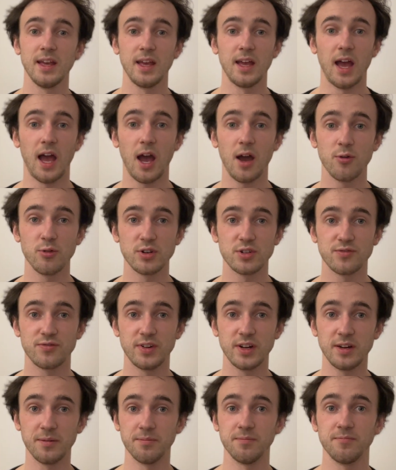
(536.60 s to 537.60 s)
I wish
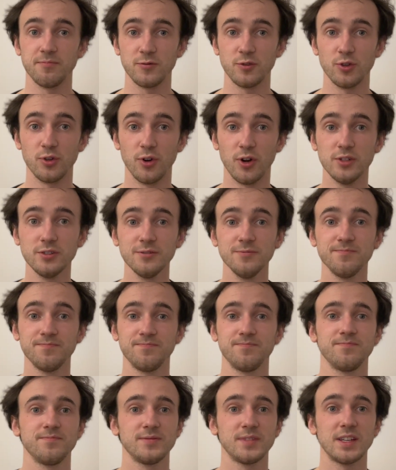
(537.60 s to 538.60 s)
freedom to you all.
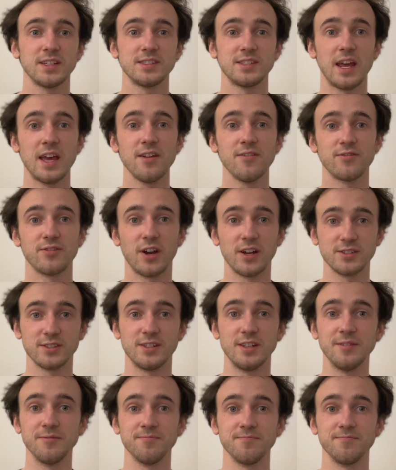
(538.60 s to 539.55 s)
Stay frosty.